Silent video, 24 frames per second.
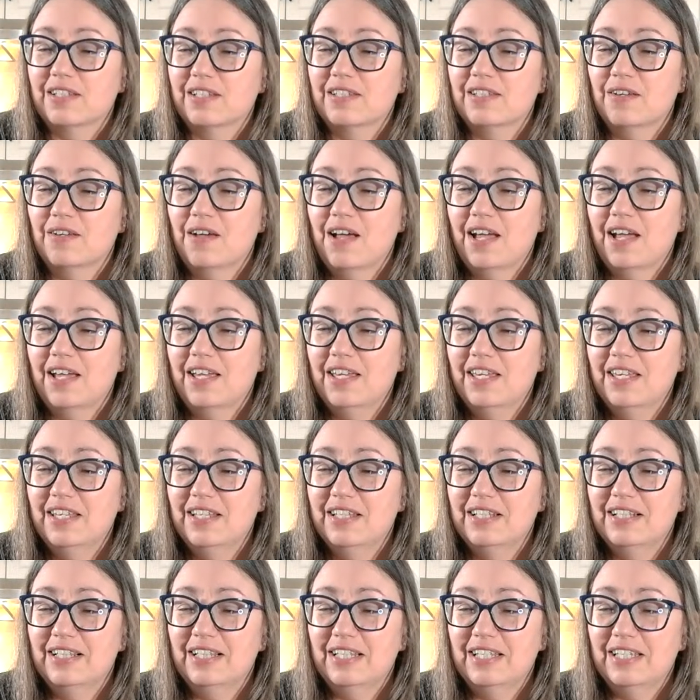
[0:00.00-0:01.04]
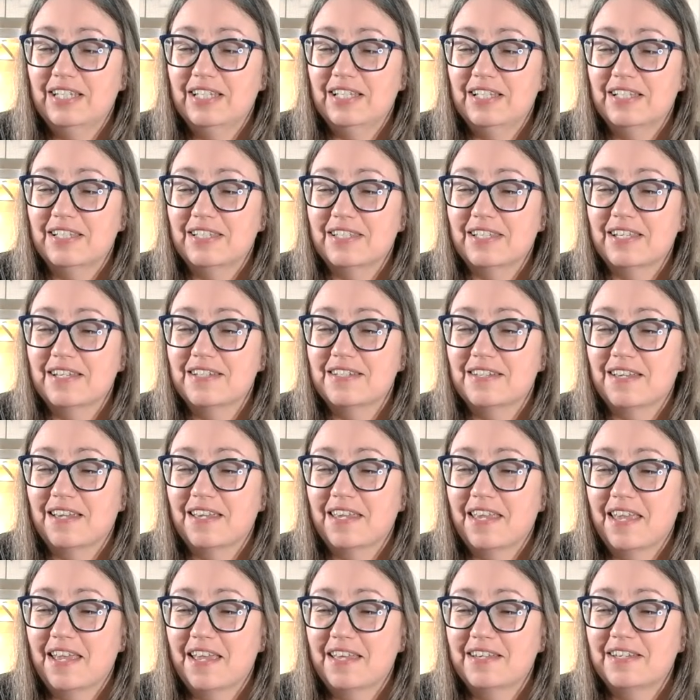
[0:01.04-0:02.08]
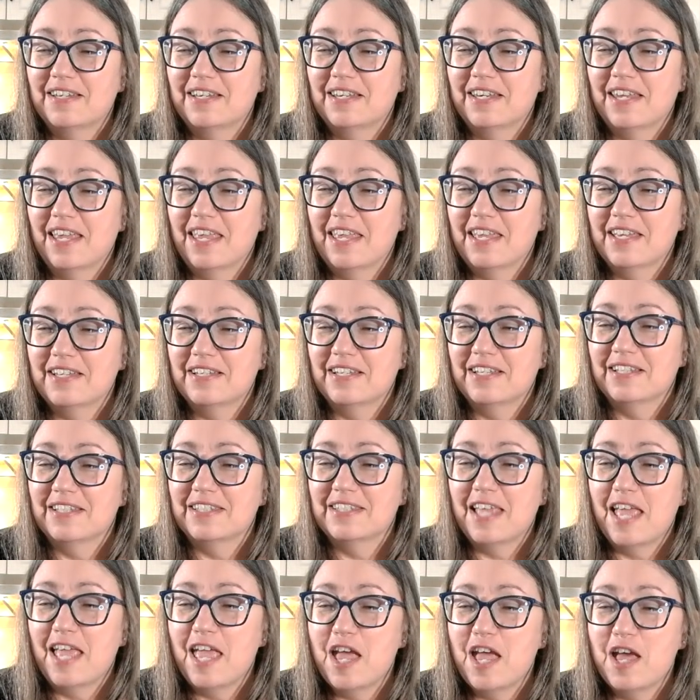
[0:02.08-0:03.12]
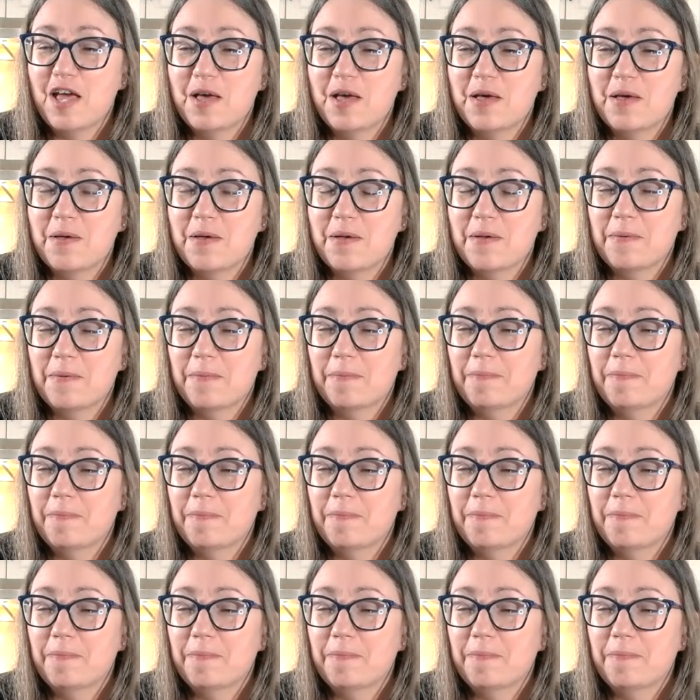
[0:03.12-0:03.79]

So hi, Liz and Diane and Anne and Sam.